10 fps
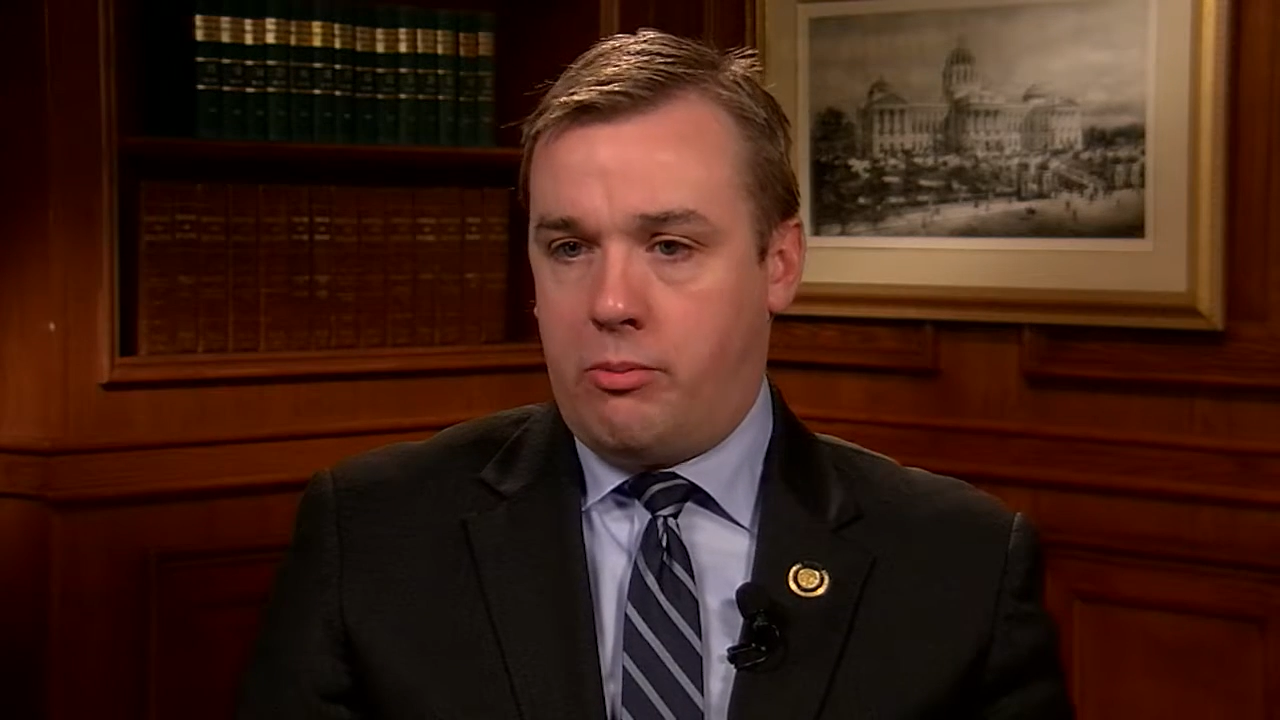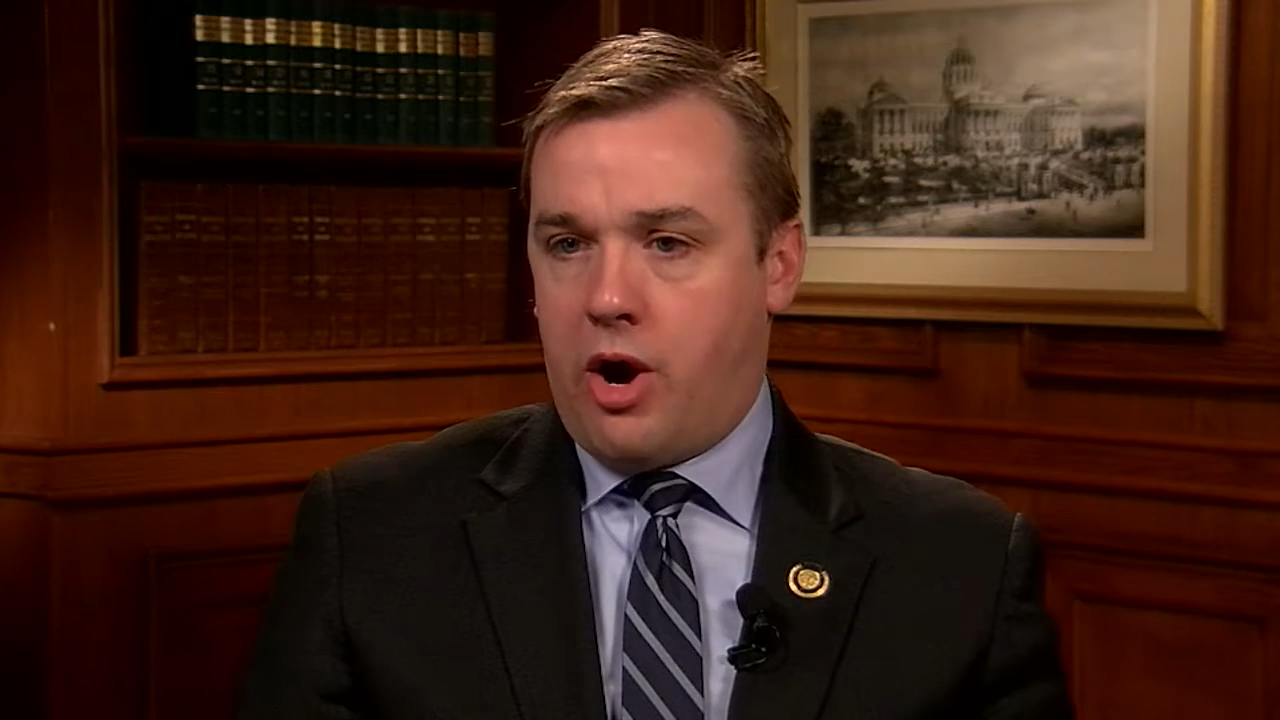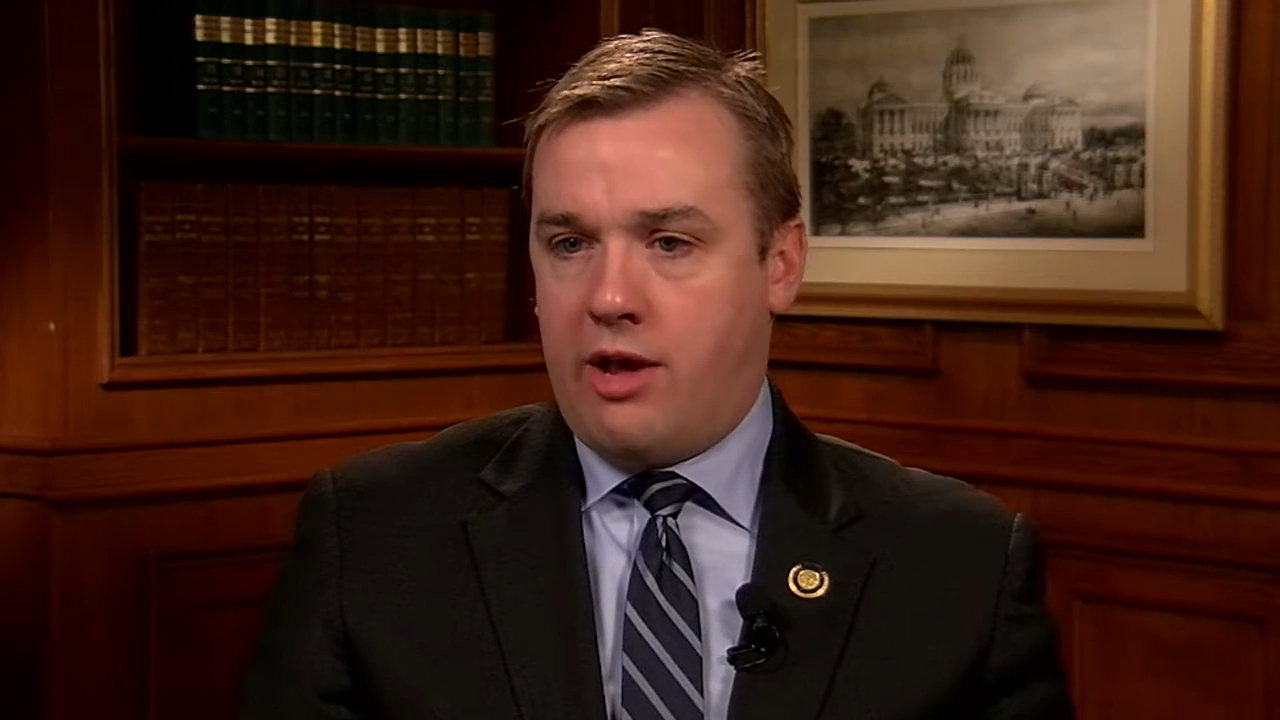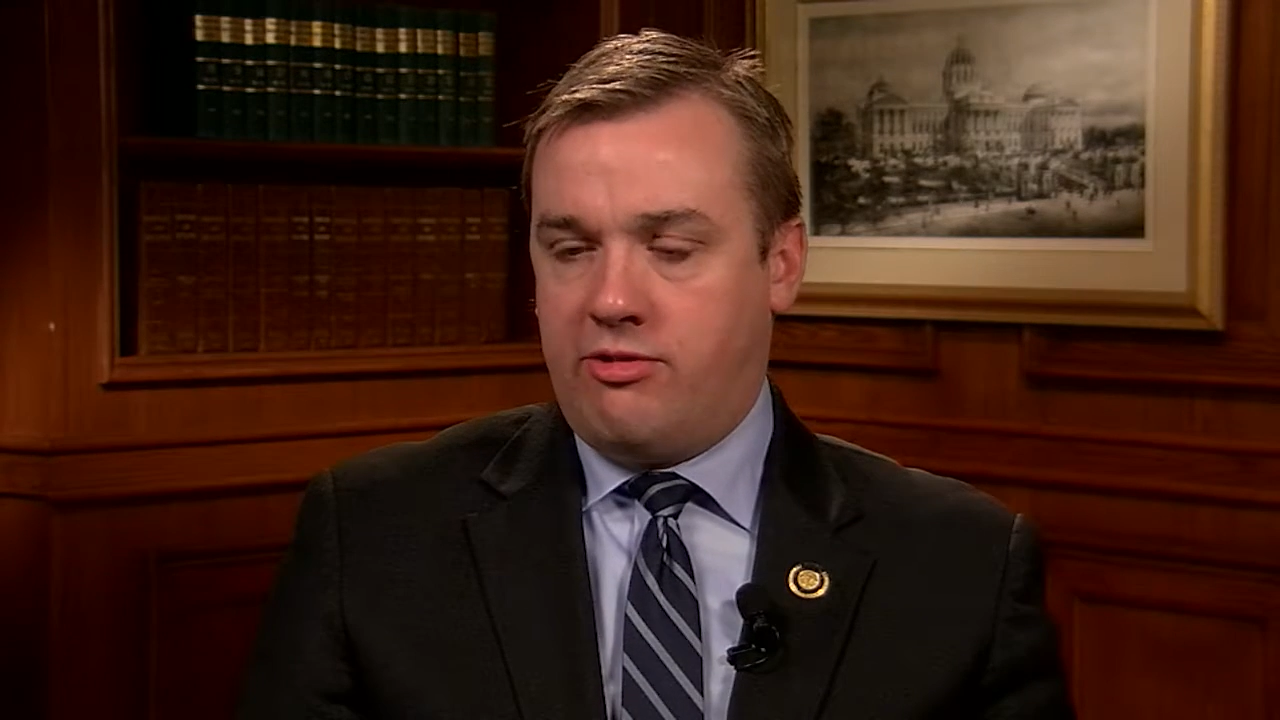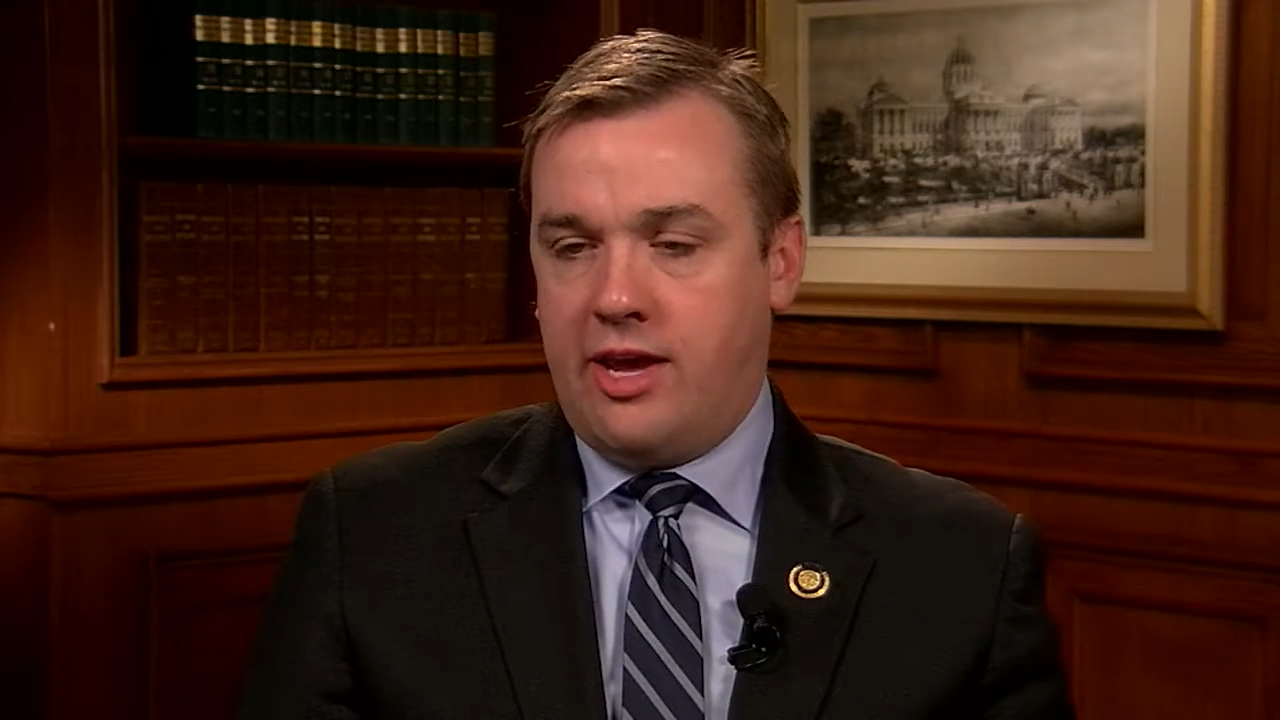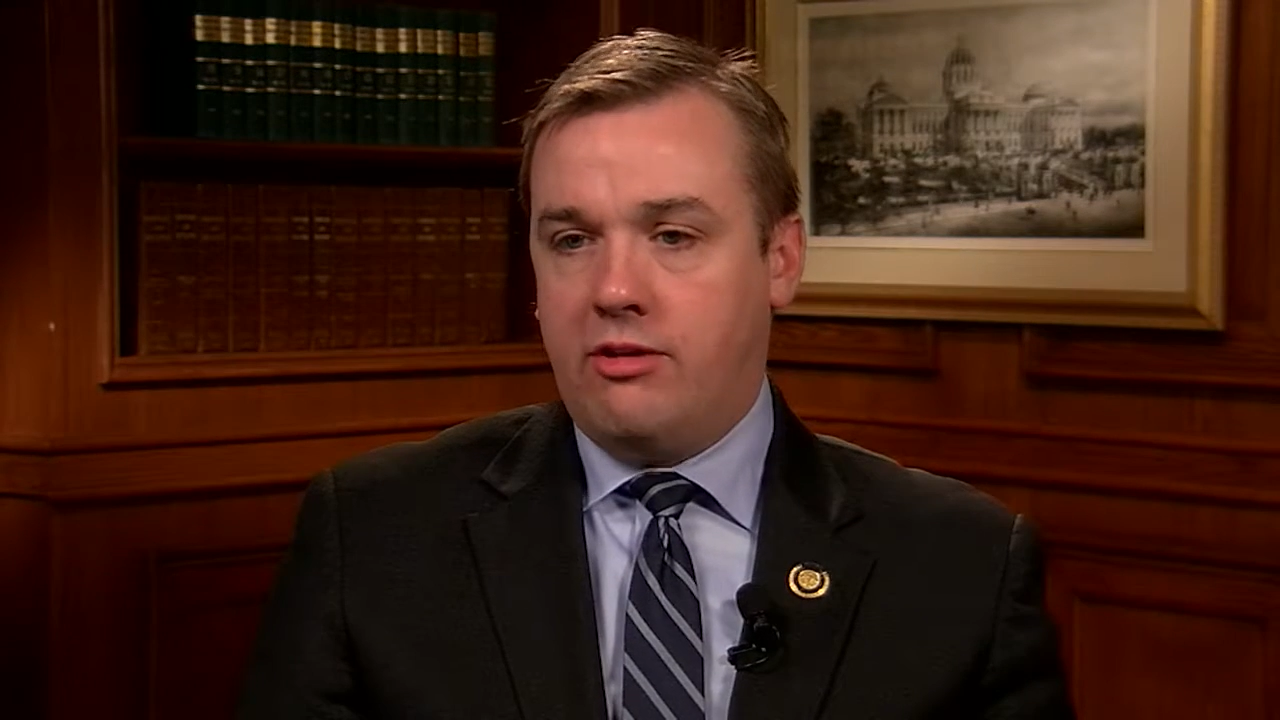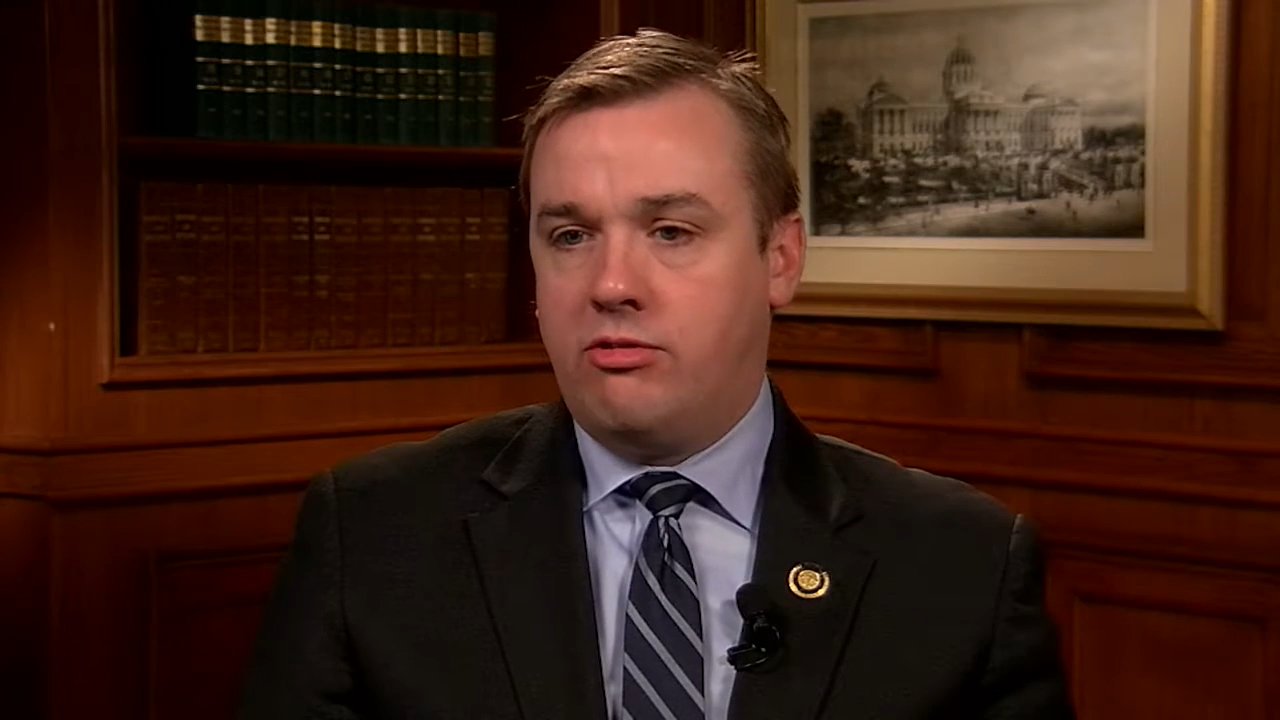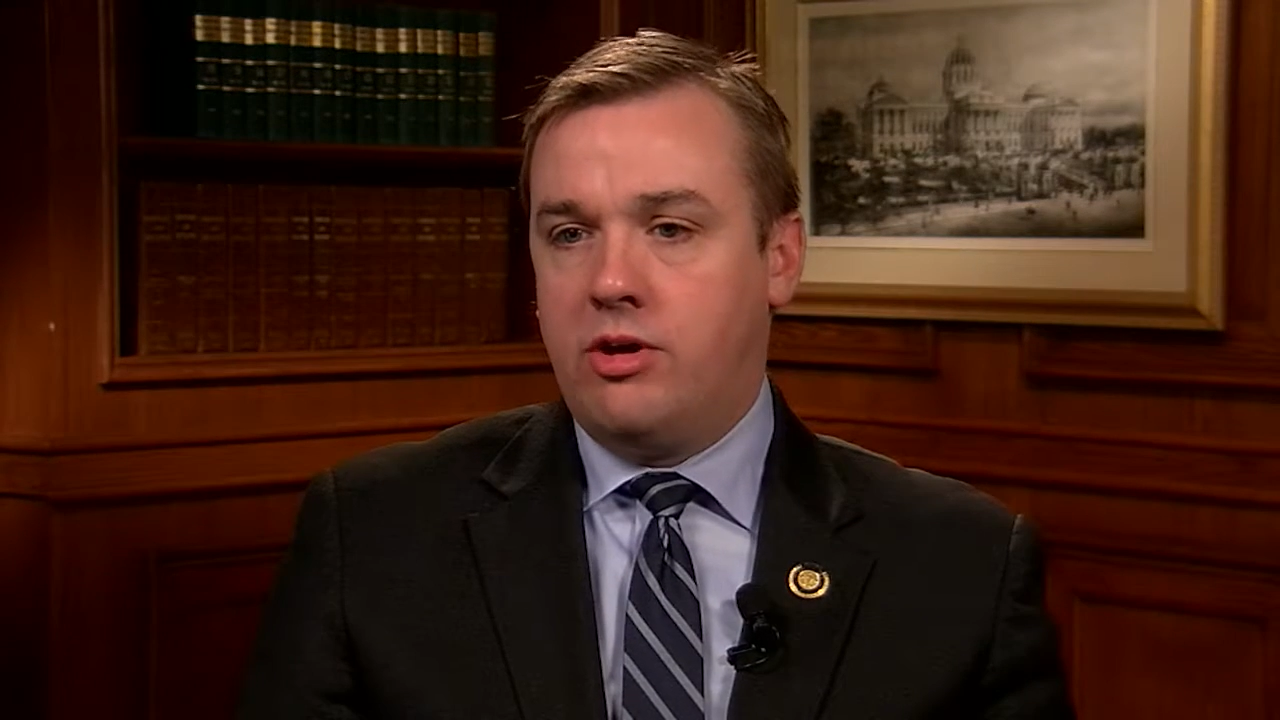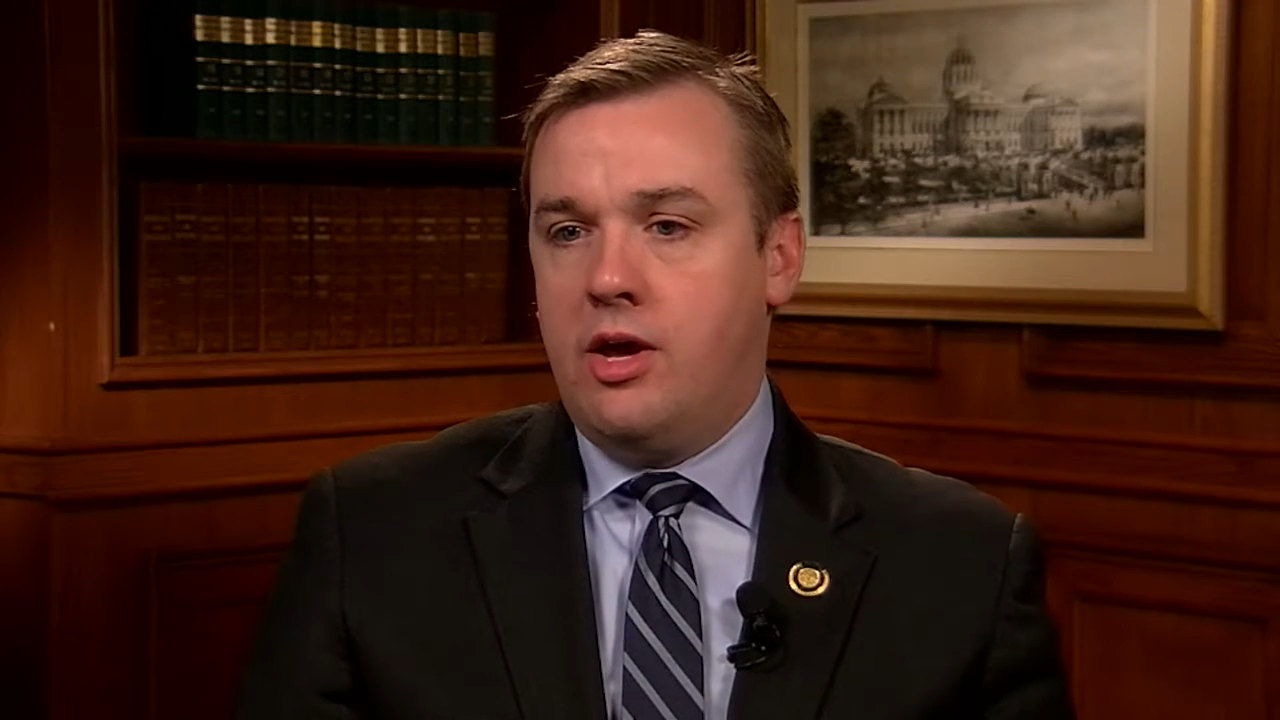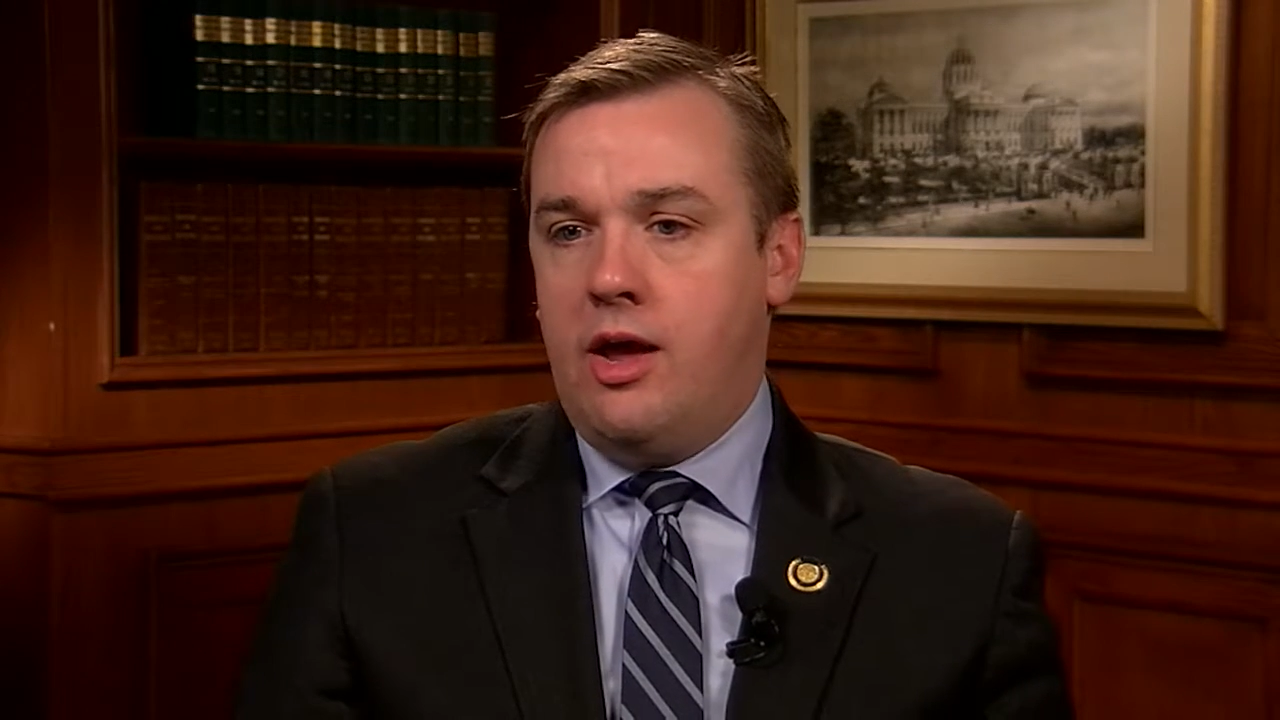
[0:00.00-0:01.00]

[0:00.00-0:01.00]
process.